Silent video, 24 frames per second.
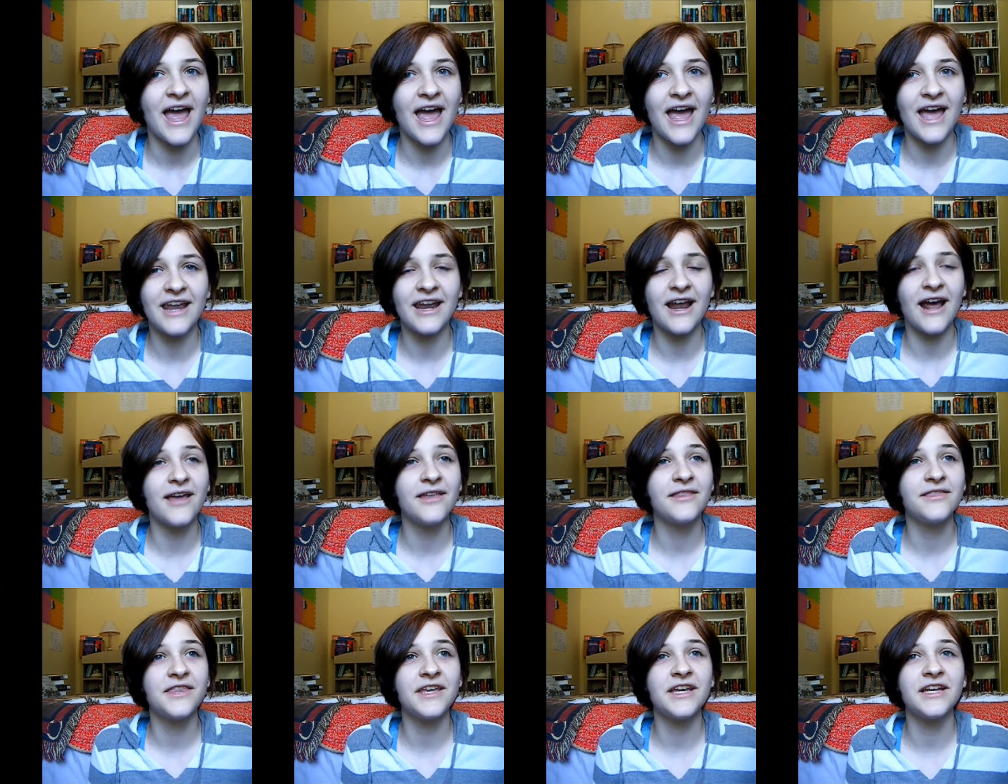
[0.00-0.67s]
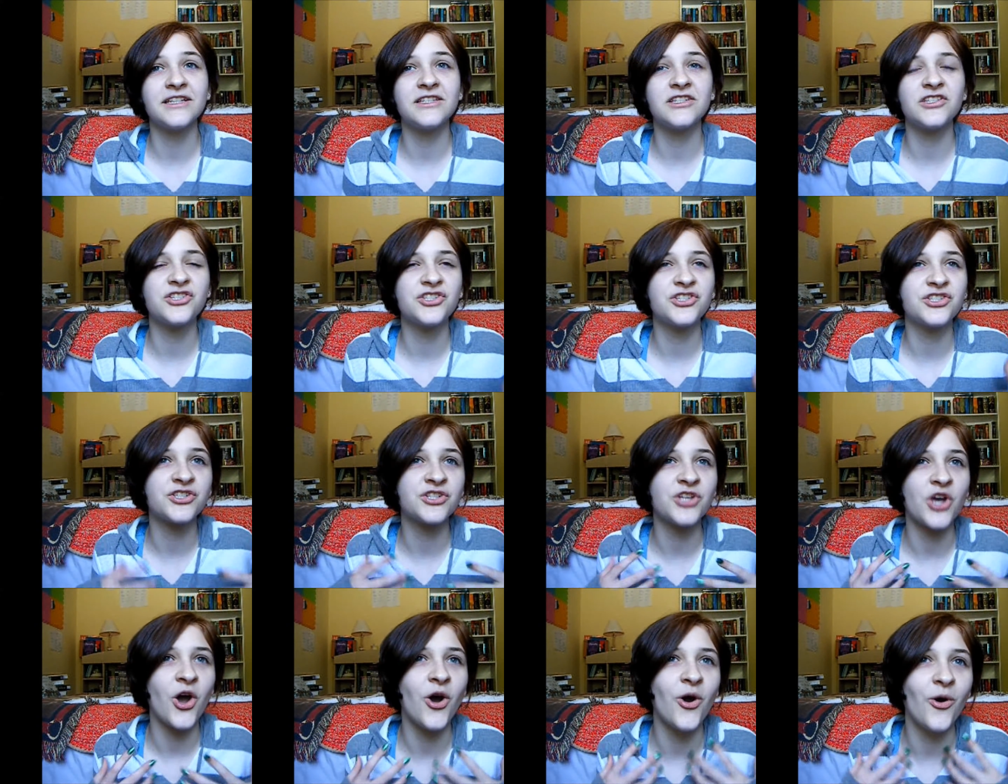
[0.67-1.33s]
And I think it's
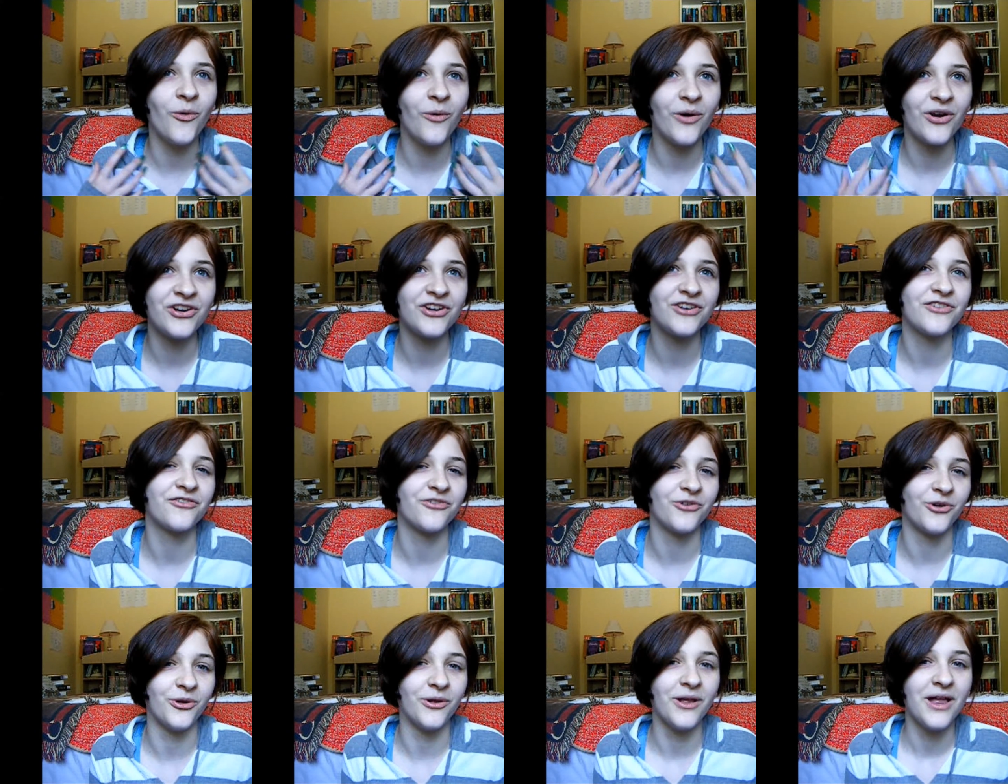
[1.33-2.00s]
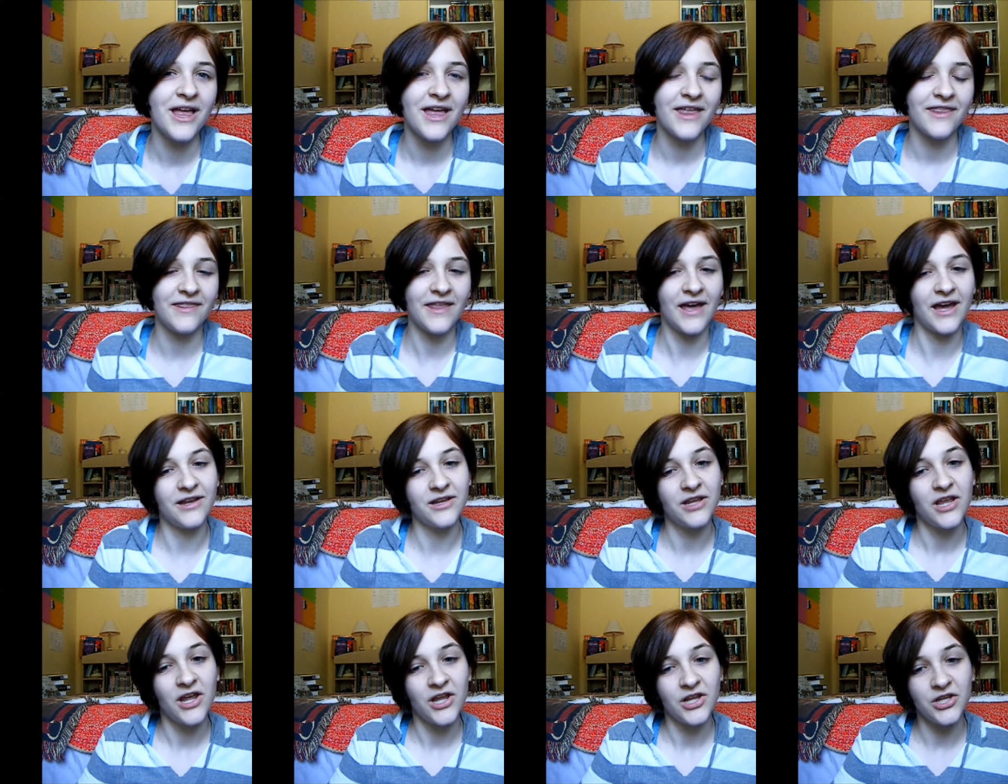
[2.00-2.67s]
so wonderful
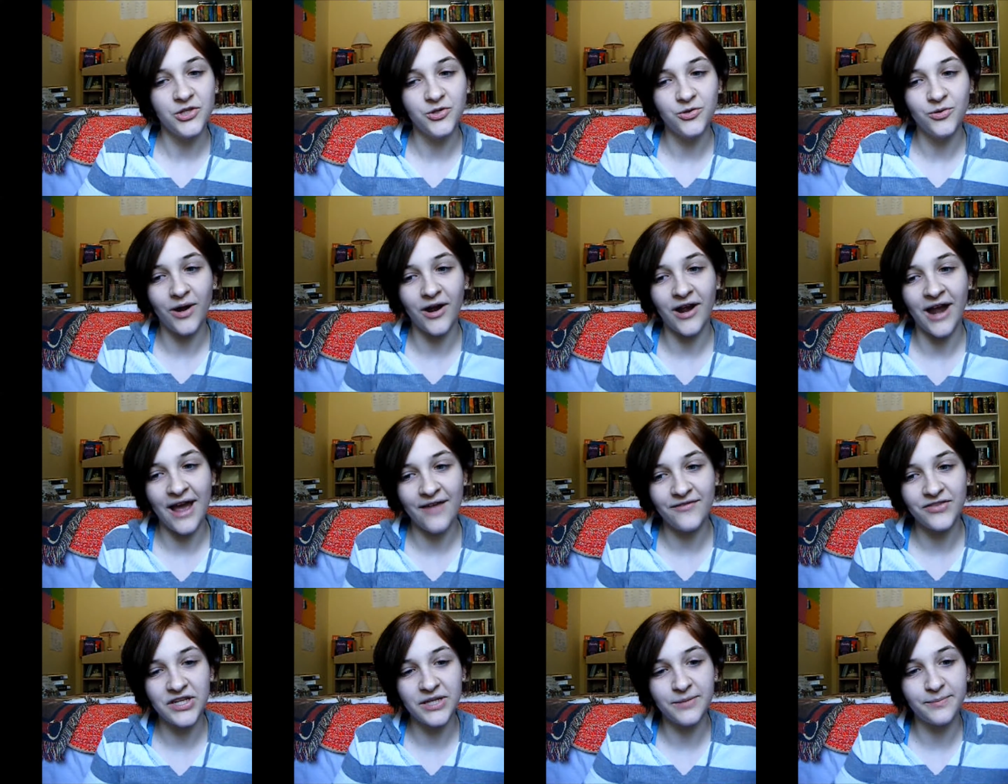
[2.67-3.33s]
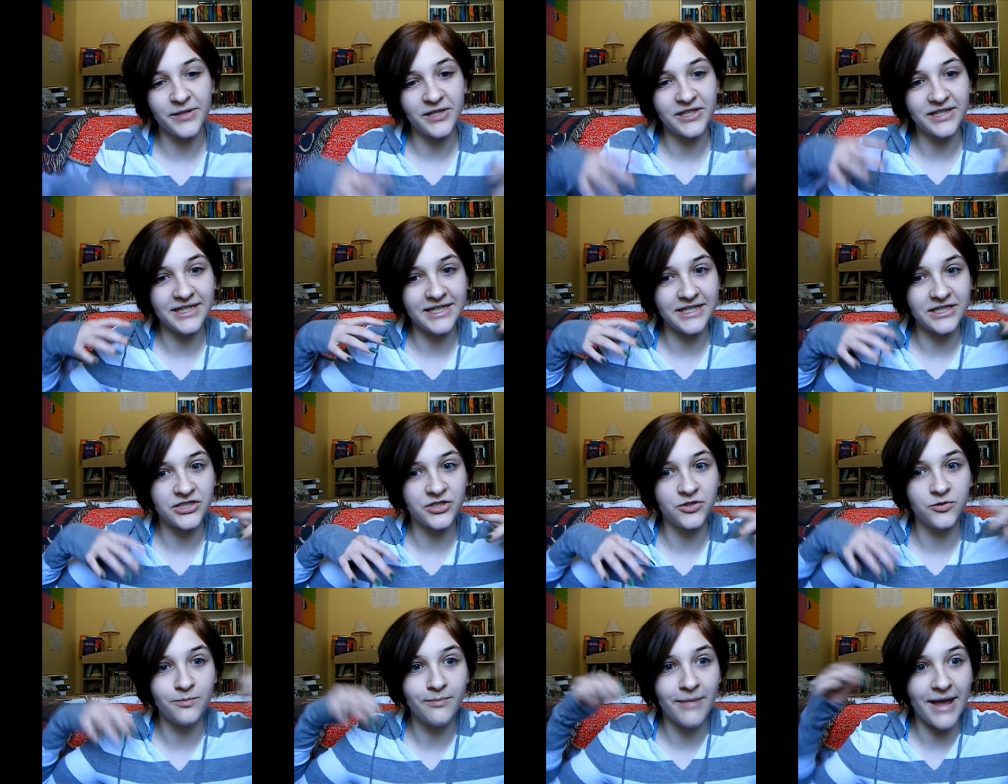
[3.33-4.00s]
that you have the ability
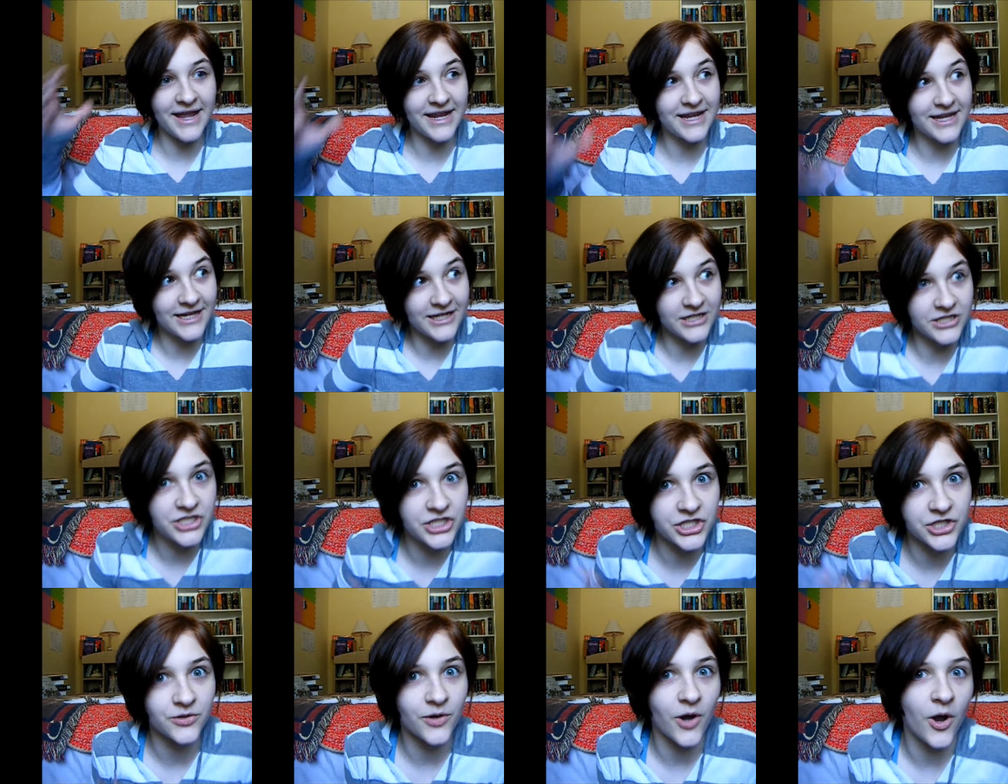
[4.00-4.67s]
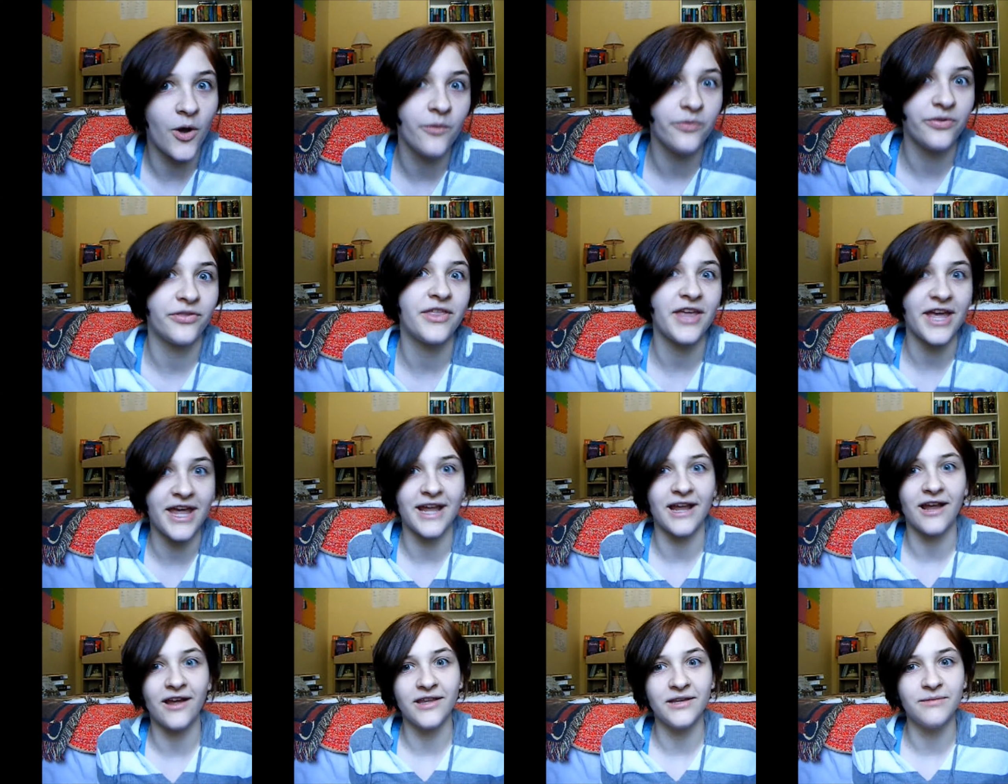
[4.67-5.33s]
to make it into your own
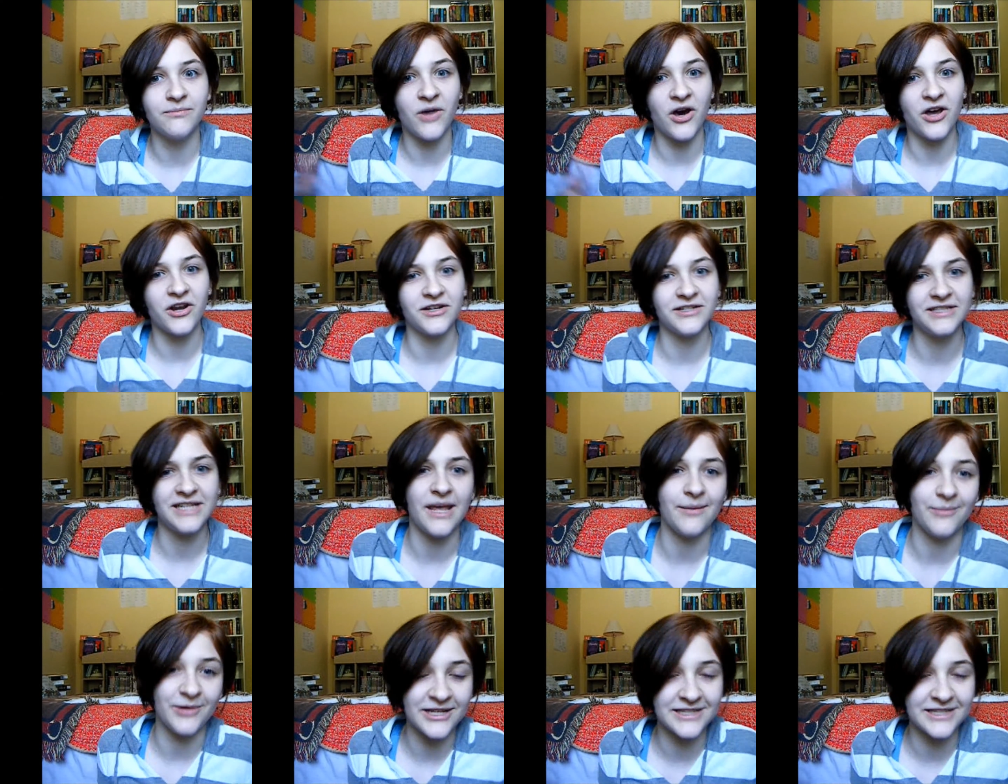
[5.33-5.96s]
thing in modern day,